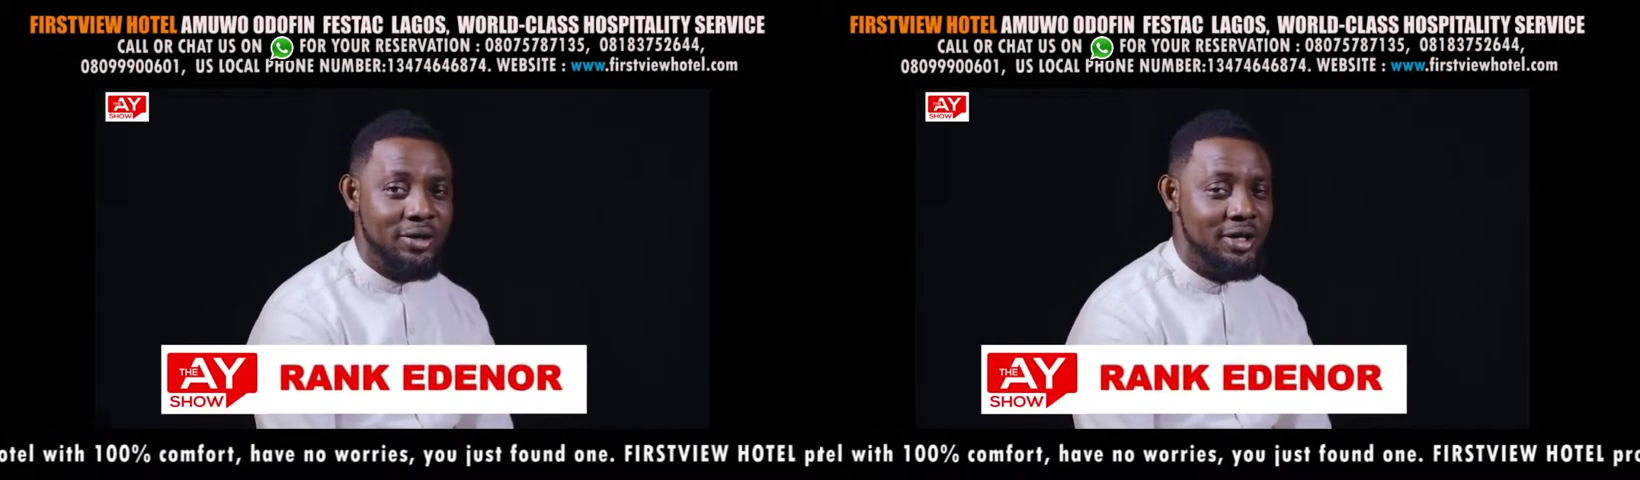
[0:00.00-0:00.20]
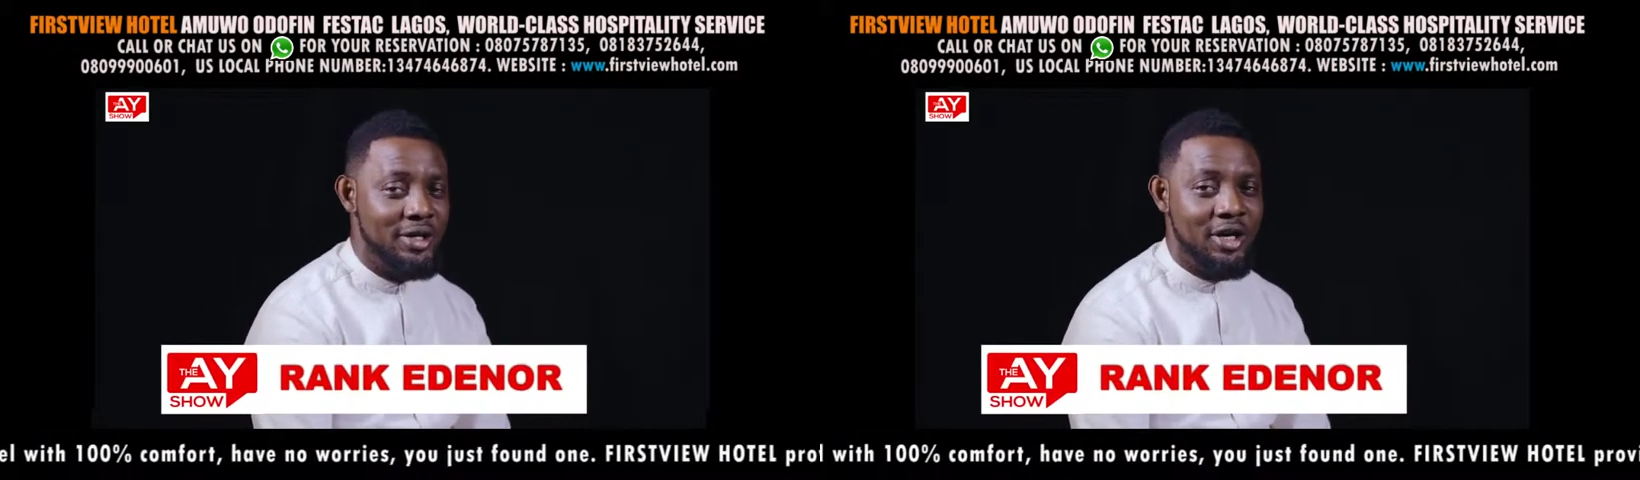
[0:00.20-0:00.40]

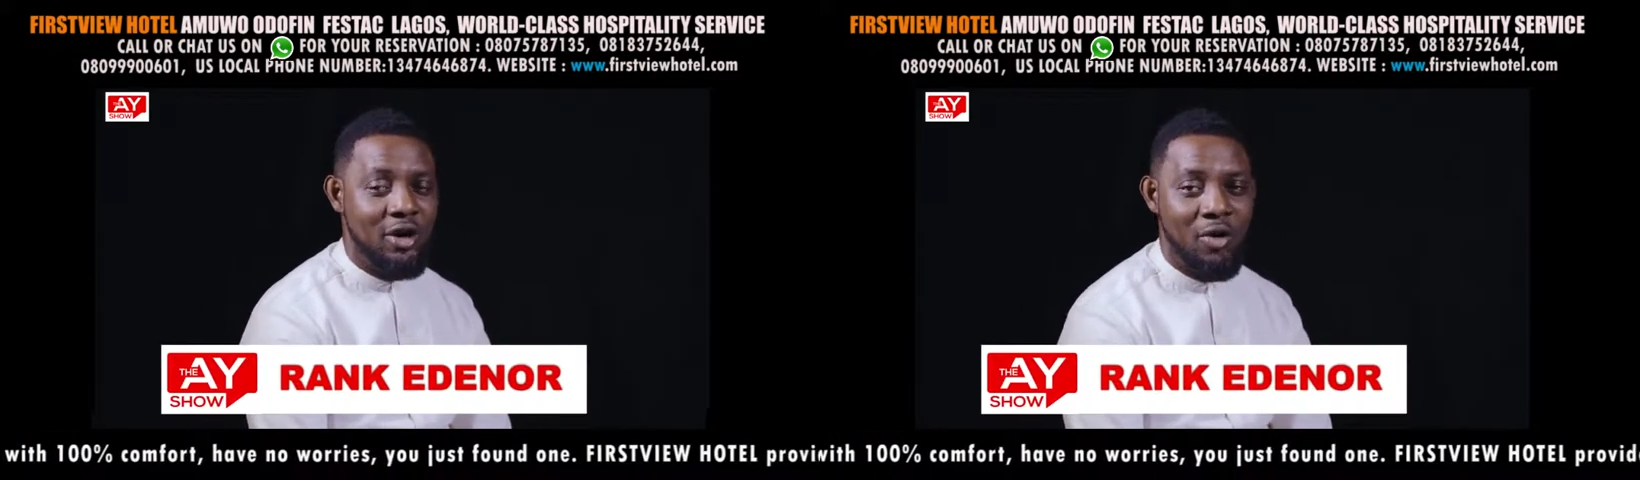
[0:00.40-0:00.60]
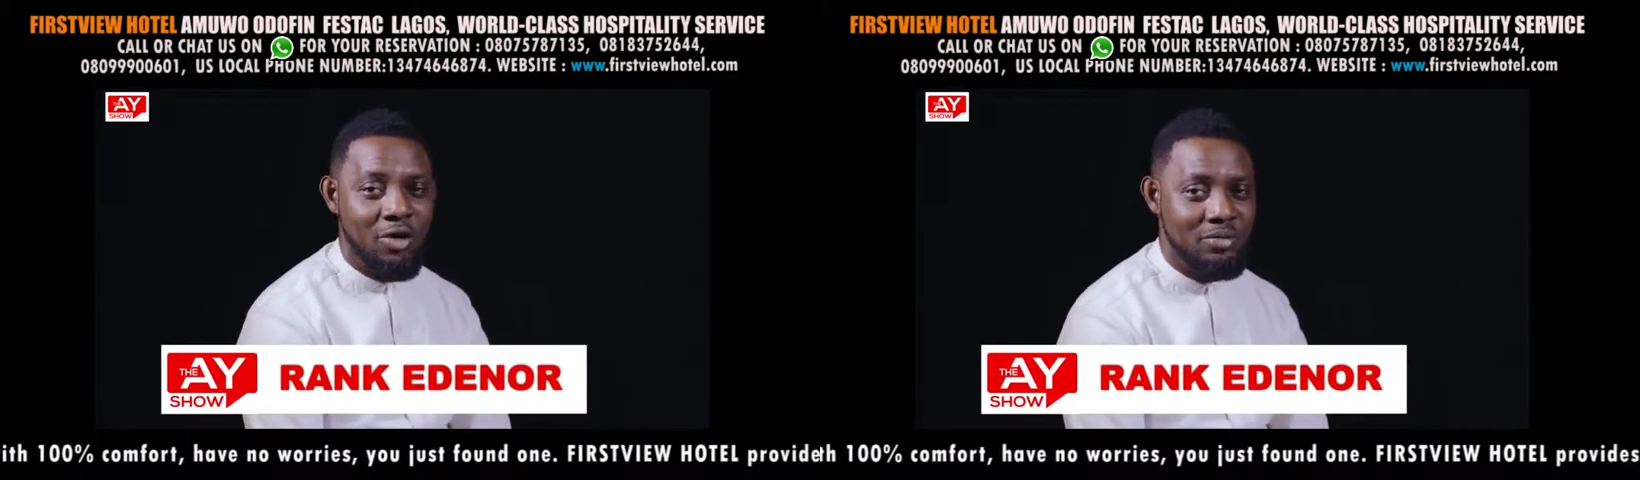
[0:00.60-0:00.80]
You can
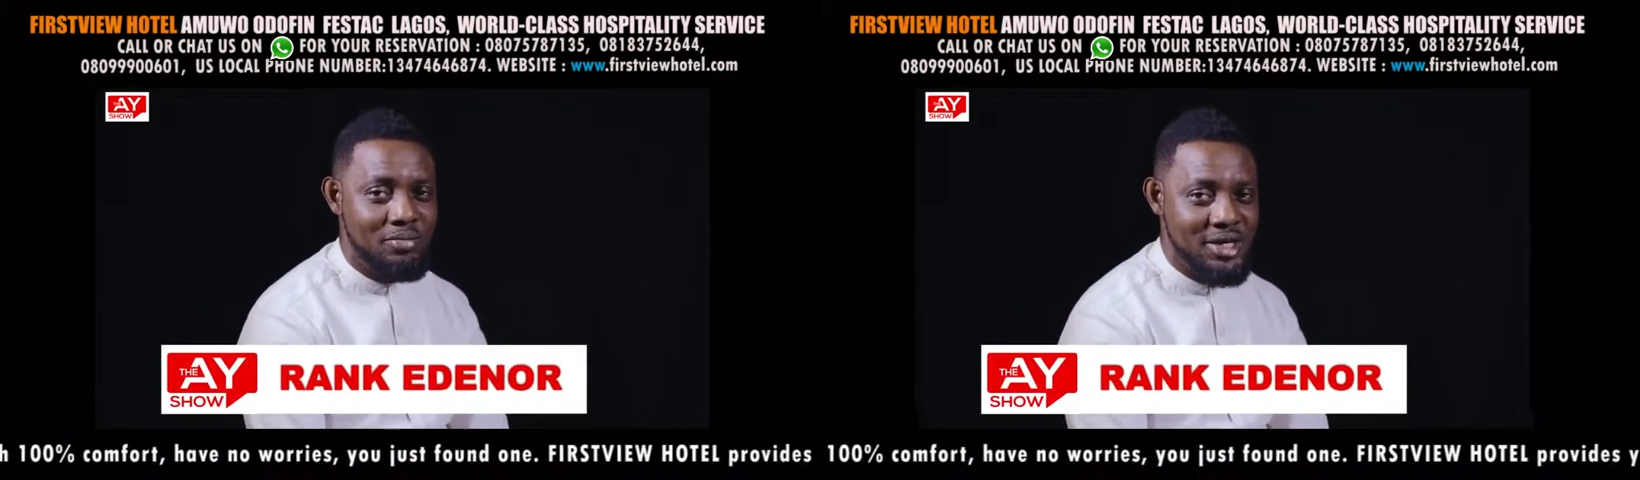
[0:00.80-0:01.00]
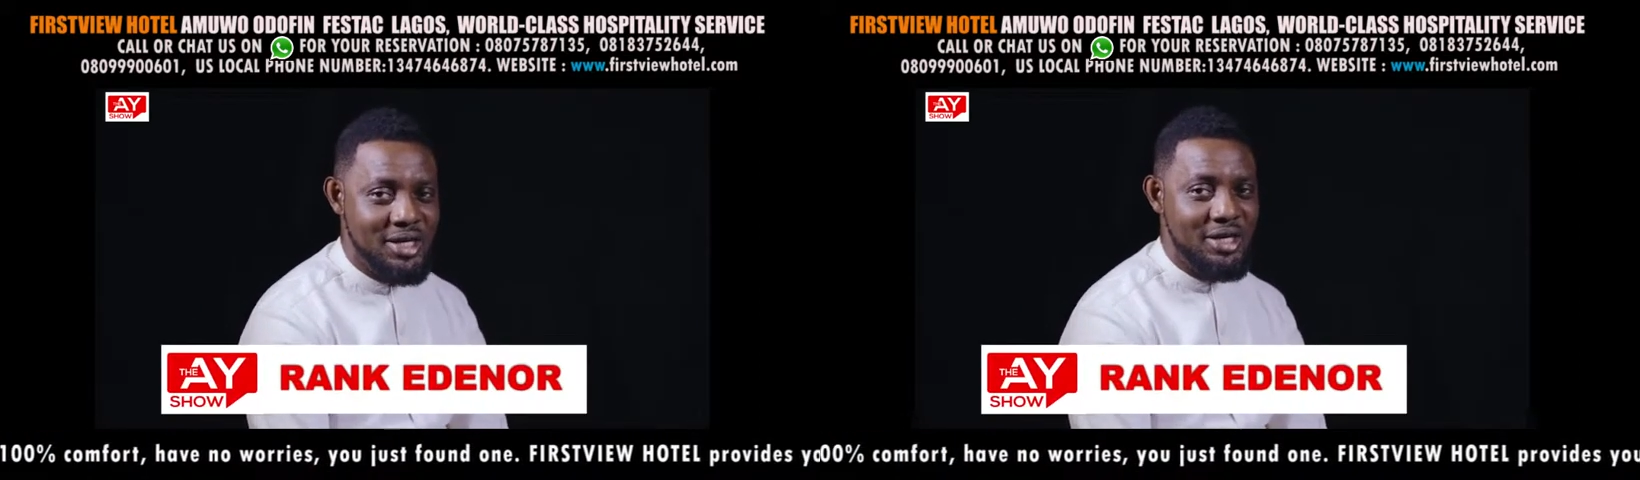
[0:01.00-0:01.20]
call
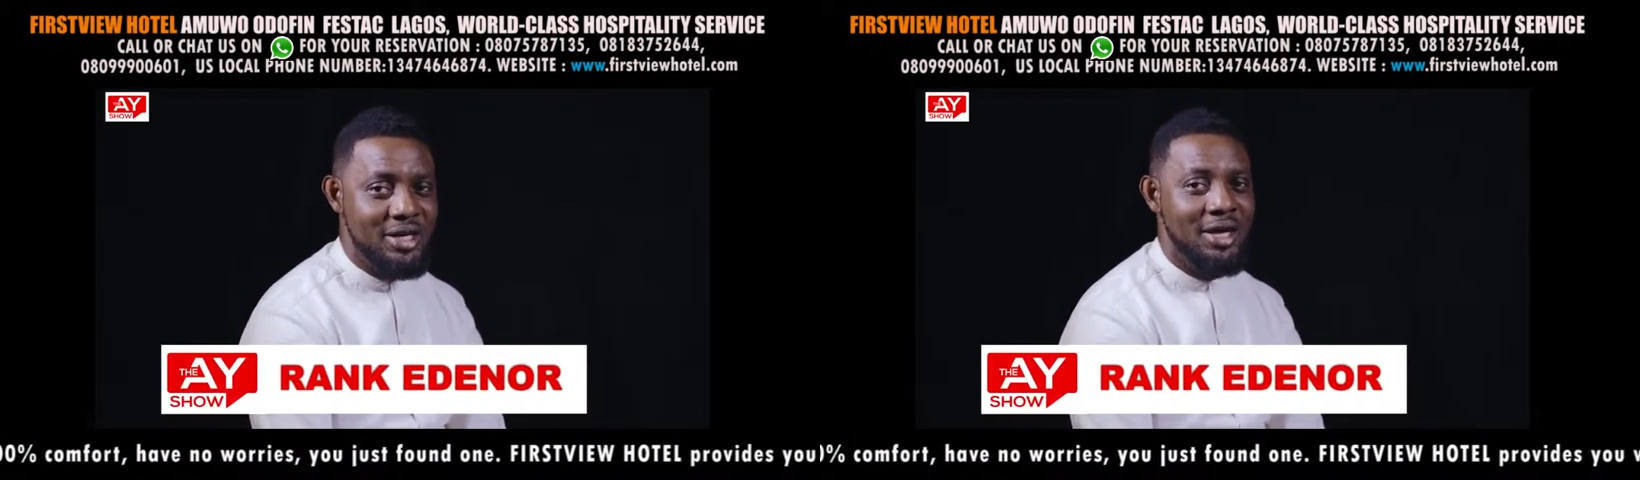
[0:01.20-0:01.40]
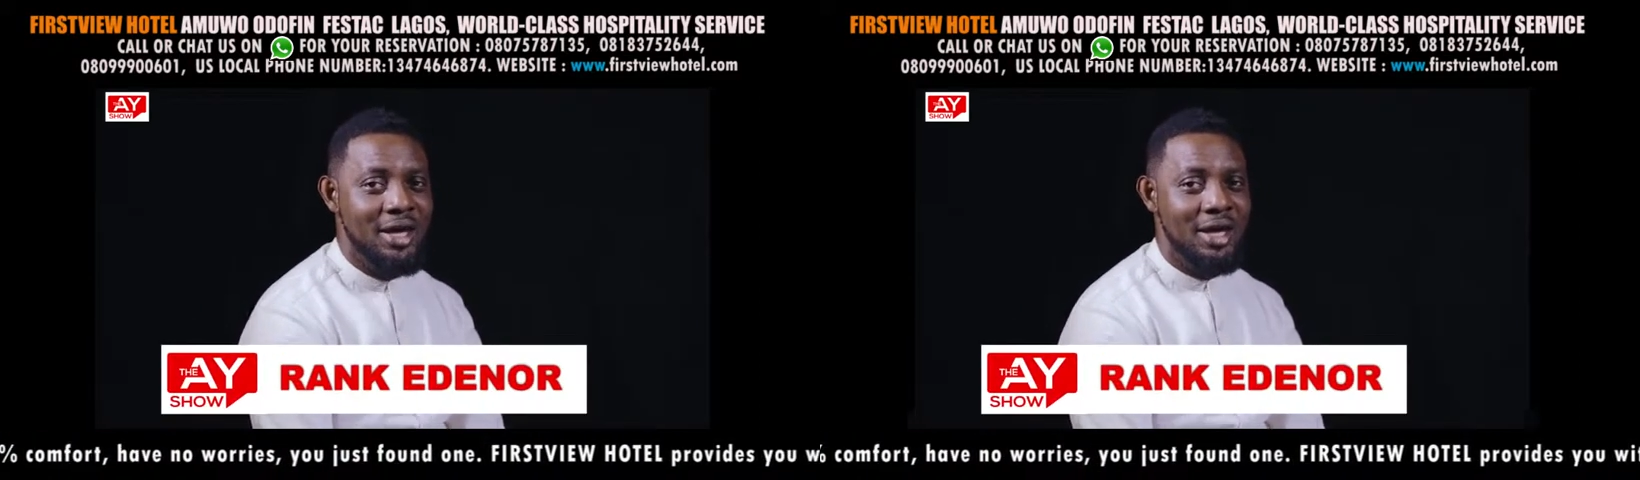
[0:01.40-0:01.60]
me